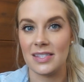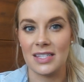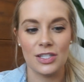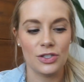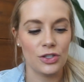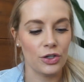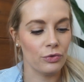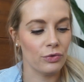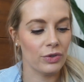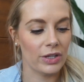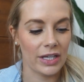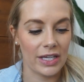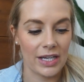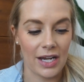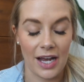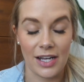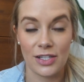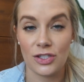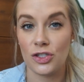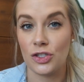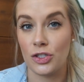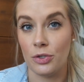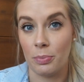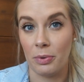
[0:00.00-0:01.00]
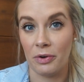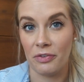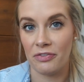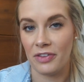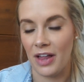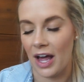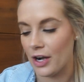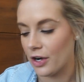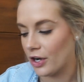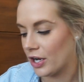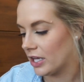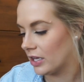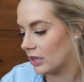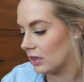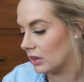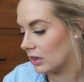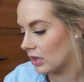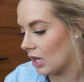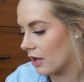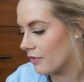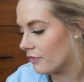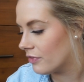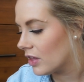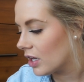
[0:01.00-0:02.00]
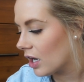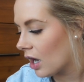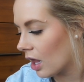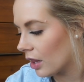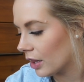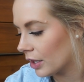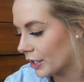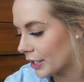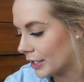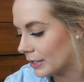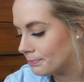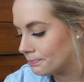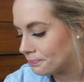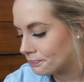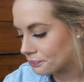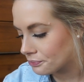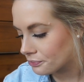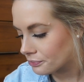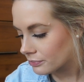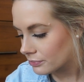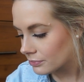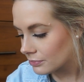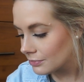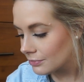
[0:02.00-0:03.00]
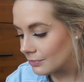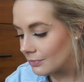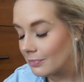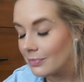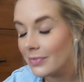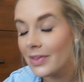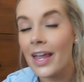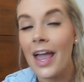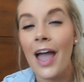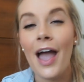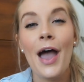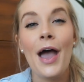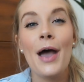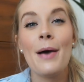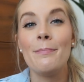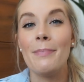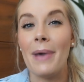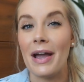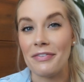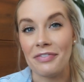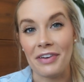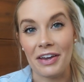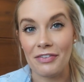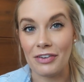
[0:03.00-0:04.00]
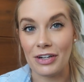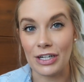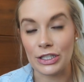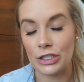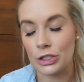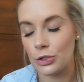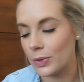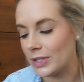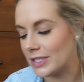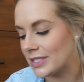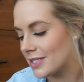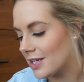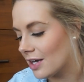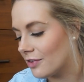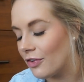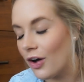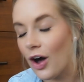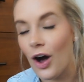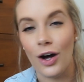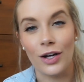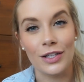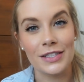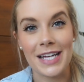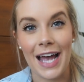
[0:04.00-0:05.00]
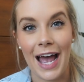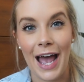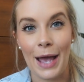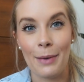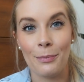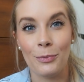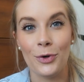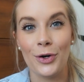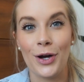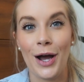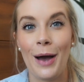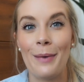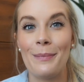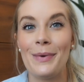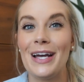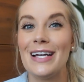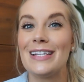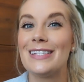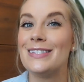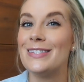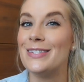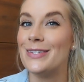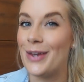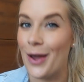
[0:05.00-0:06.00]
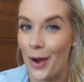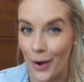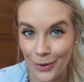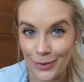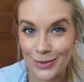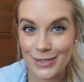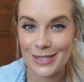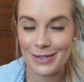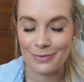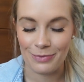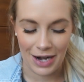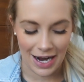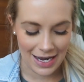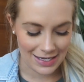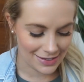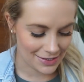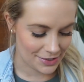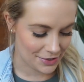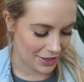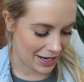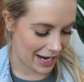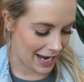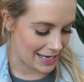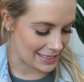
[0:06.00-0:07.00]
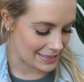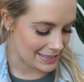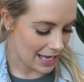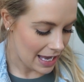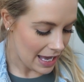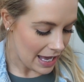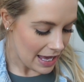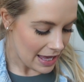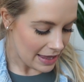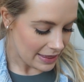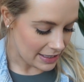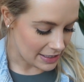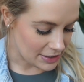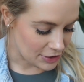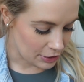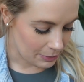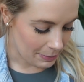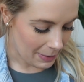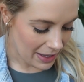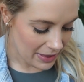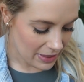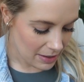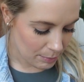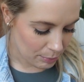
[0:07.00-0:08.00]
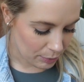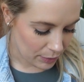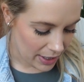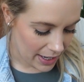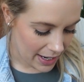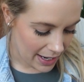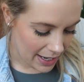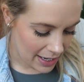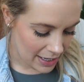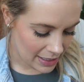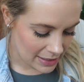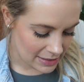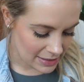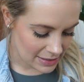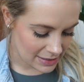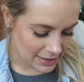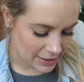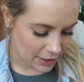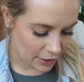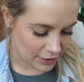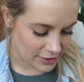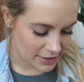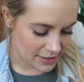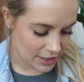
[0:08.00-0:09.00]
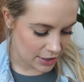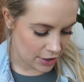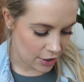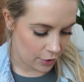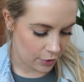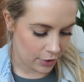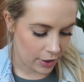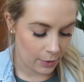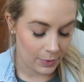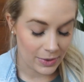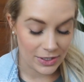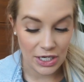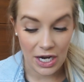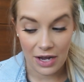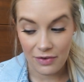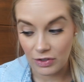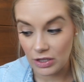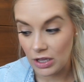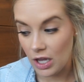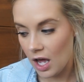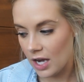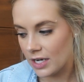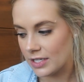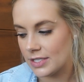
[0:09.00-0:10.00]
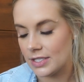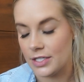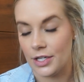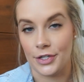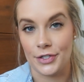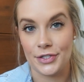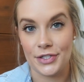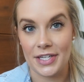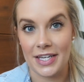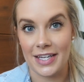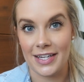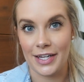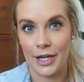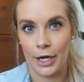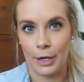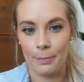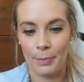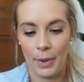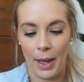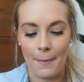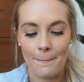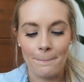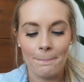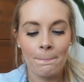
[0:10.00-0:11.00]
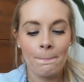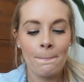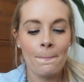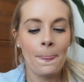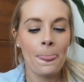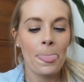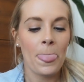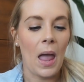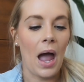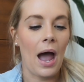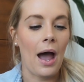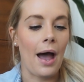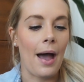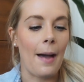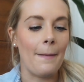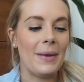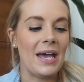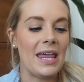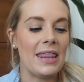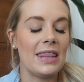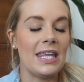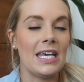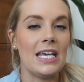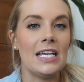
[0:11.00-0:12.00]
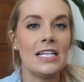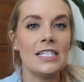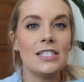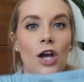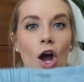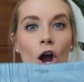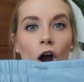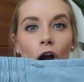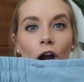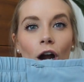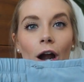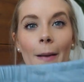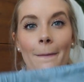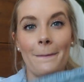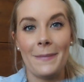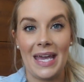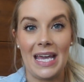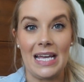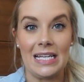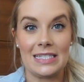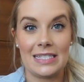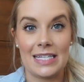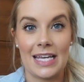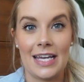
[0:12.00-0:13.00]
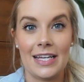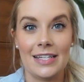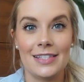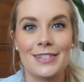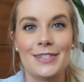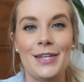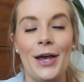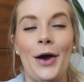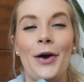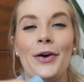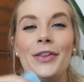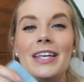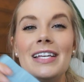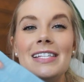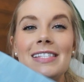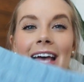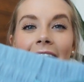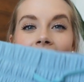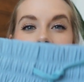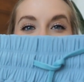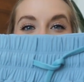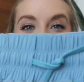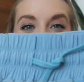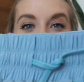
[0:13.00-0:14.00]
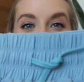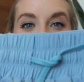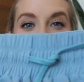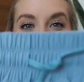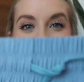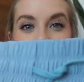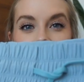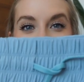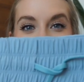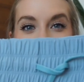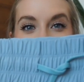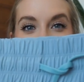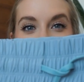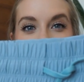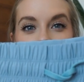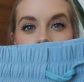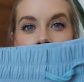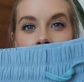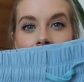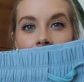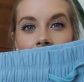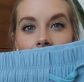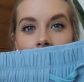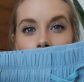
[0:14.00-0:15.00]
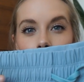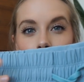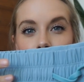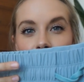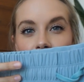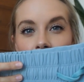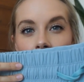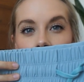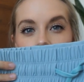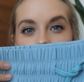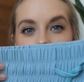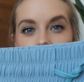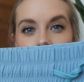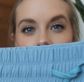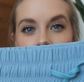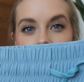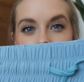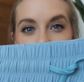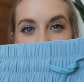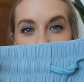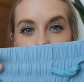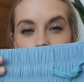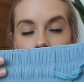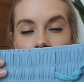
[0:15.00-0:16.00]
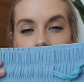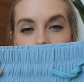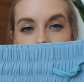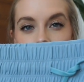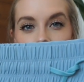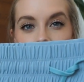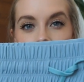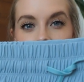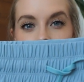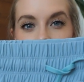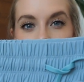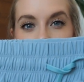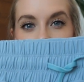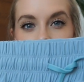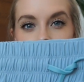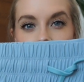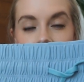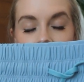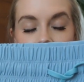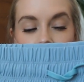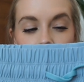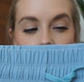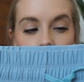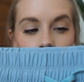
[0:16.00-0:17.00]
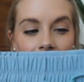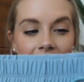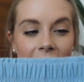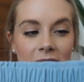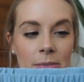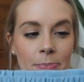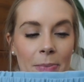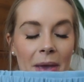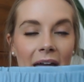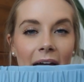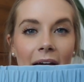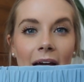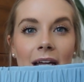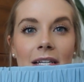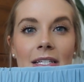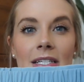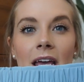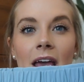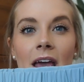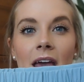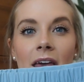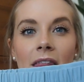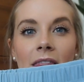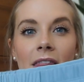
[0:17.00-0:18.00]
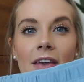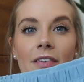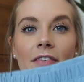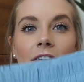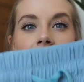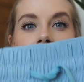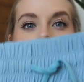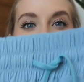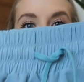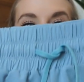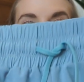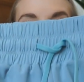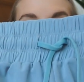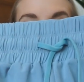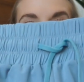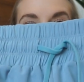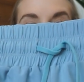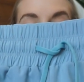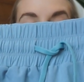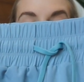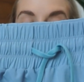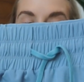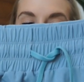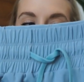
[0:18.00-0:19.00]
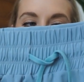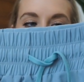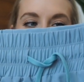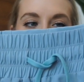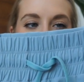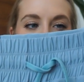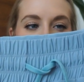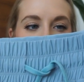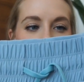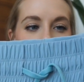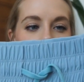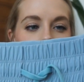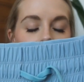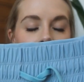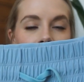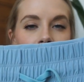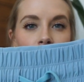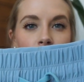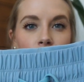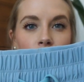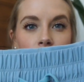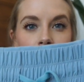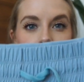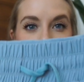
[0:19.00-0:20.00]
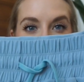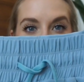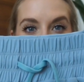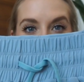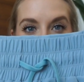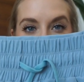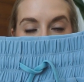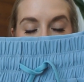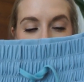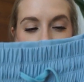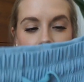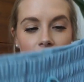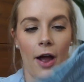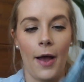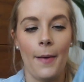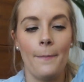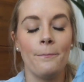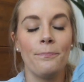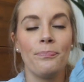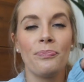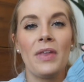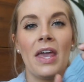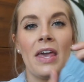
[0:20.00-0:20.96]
These are really nice, super flattering. Love the color. My favorite shorts of all time will come as no surprise to you guys. These are by the brand C R Z Yoga, which I have a lot of C R Z in here, but Um, these are amazing. So these have the big, um, chunky sort of like cinched waistband. They've got, um, obviously the tie, tie in the front.